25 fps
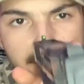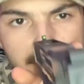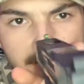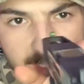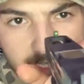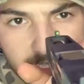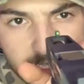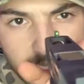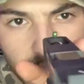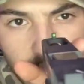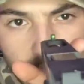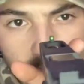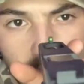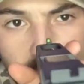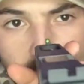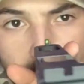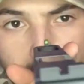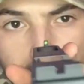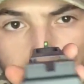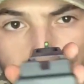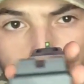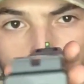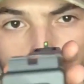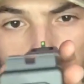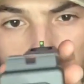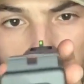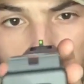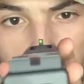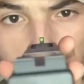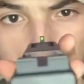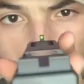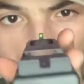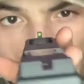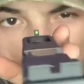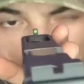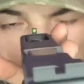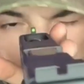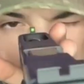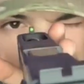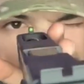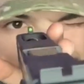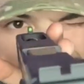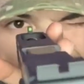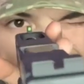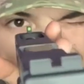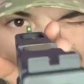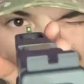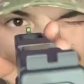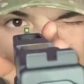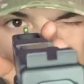Other than that,
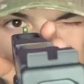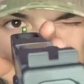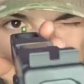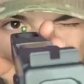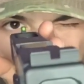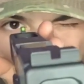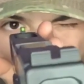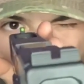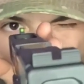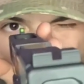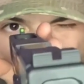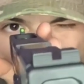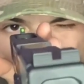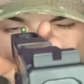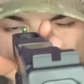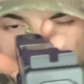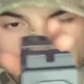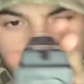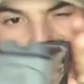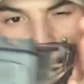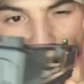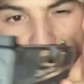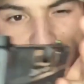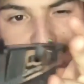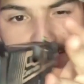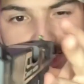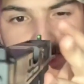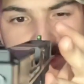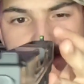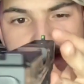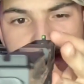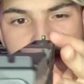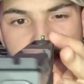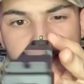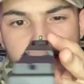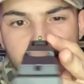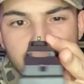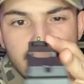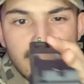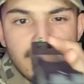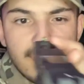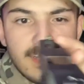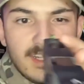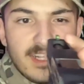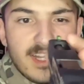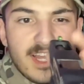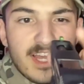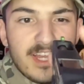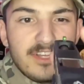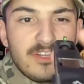I think this thing is
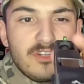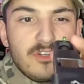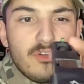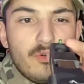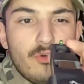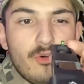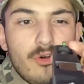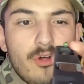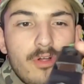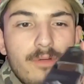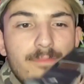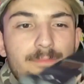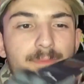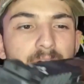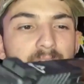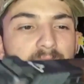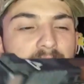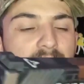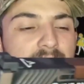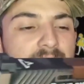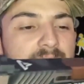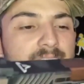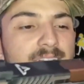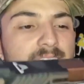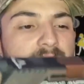kind of cool, but